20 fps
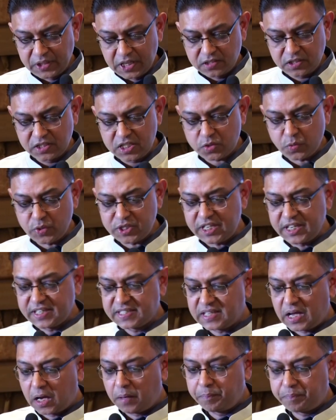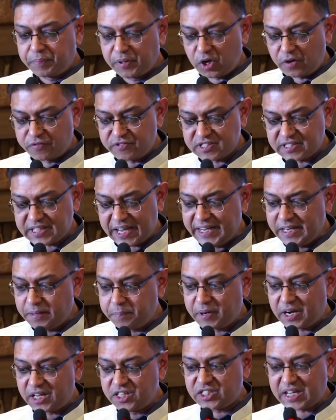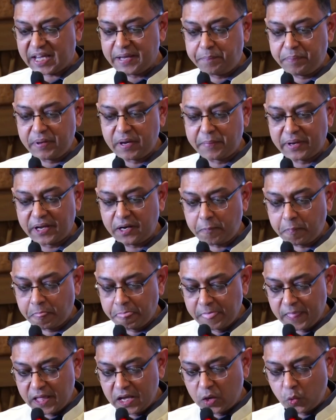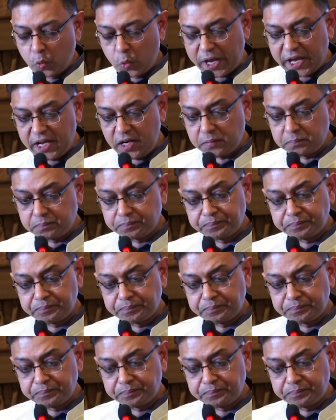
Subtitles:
So this was an example of a side branch IPMN where,